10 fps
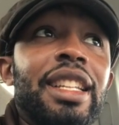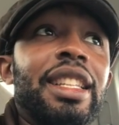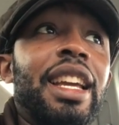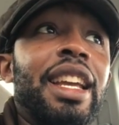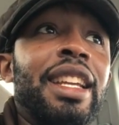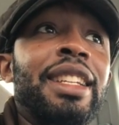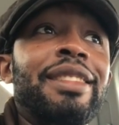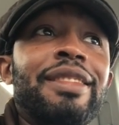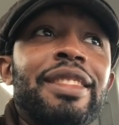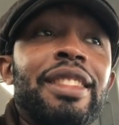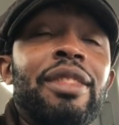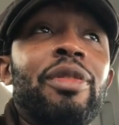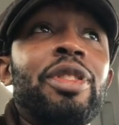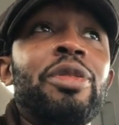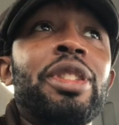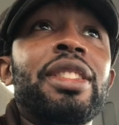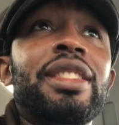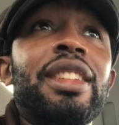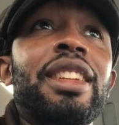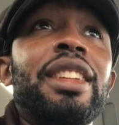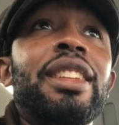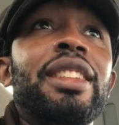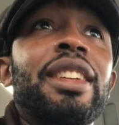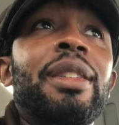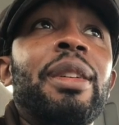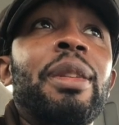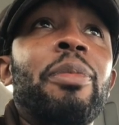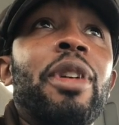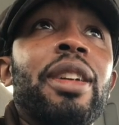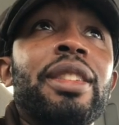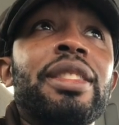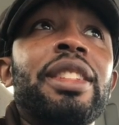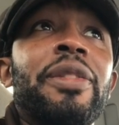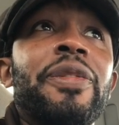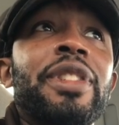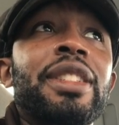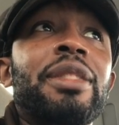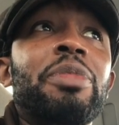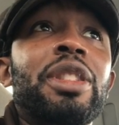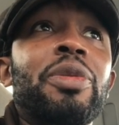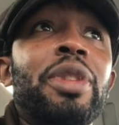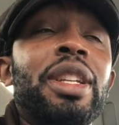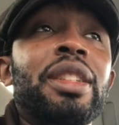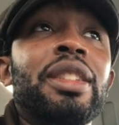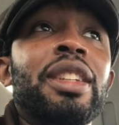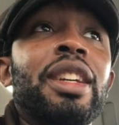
you could see a marked difference between